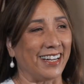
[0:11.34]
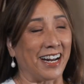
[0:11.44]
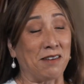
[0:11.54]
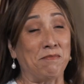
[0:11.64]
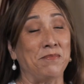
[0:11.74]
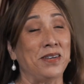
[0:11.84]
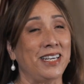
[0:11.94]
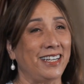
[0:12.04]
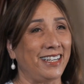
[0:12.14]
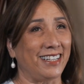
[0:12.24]
and I
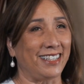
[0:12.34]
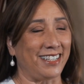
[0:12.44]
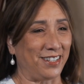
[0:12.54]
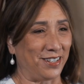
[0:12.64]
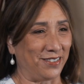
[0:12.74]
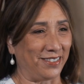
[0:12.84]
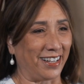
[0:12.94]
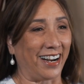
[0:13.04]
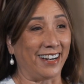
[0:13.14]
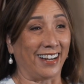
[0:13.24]
immediately knew
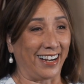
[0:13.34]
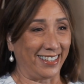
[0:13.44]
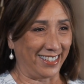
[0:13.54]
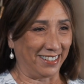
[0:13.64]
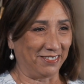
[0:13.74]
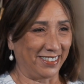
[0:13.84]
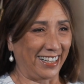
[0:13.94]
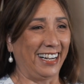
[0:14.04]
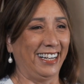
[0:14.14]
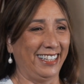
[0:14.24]
that I liked him,
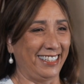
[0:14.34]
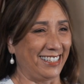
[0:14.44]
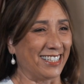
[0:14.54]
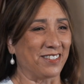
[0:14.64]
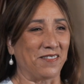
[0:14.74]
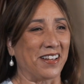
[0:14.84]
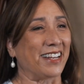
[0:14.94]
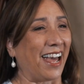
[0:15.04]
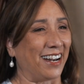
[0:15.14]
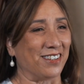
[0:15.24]
like just from
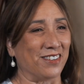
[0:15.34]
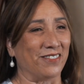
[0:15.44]
the get-go,